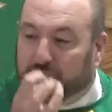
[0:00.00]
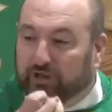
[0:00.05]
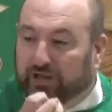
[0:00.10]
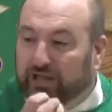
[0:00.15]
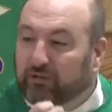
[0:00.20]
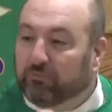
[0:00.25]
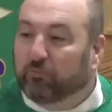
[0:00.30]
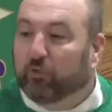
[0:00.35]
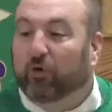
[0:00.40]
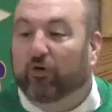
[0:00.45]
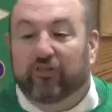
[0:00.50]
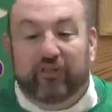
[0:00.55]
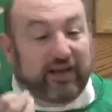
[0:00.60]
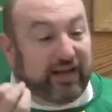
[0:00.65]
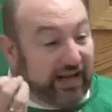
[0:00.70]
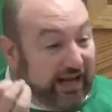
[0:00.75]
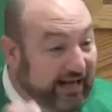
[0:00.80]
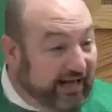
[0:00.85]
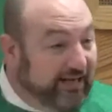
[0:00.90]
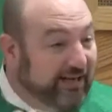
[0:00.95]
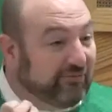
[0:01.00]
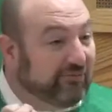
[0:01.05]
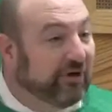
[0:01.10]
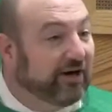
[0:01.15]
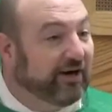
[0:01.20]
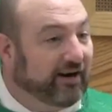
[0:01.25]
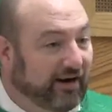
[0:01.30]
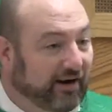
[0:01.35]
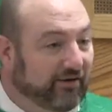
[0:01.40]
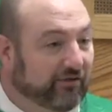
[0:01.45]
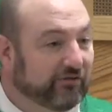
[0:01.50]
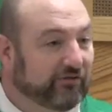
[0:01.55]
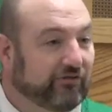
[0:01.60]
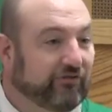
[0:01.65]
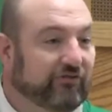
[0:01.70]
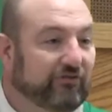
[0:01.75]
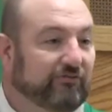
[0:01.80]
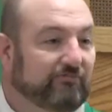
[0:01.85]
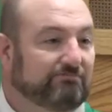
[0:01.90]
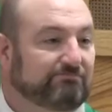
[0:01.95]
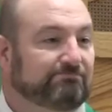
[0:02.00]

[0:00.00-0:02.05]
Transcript: be more than anywhere else.